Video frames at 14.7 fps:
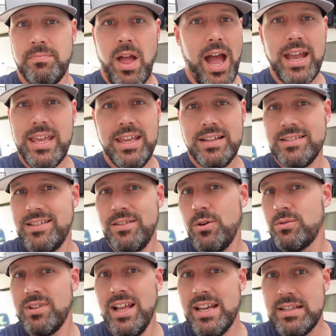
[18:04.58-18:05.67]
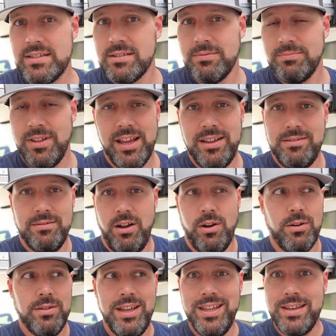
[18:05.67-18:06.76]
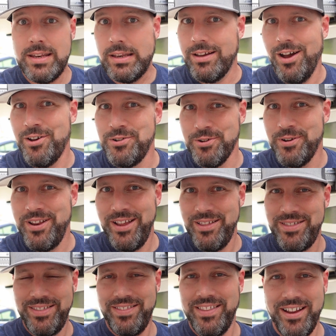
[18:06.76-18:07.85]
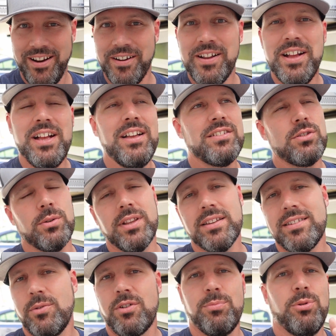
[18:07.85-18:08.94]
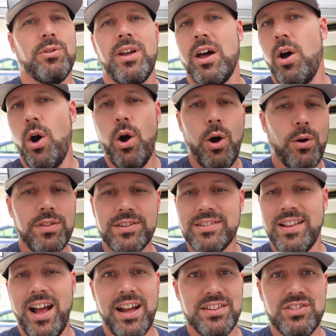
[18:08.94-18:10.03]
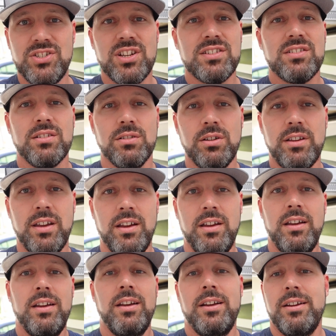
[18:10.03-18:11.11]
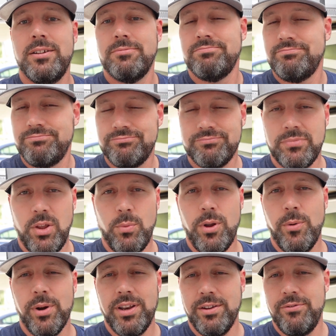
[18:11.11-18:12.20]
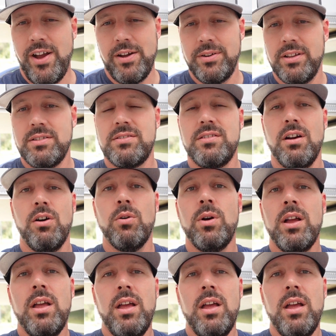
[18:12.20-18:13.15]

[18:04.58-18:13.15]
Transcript: I can't see those lights. They are hidden underneath there. So unless I would have pulled out all the slides just to look, we wouldn't have found it. So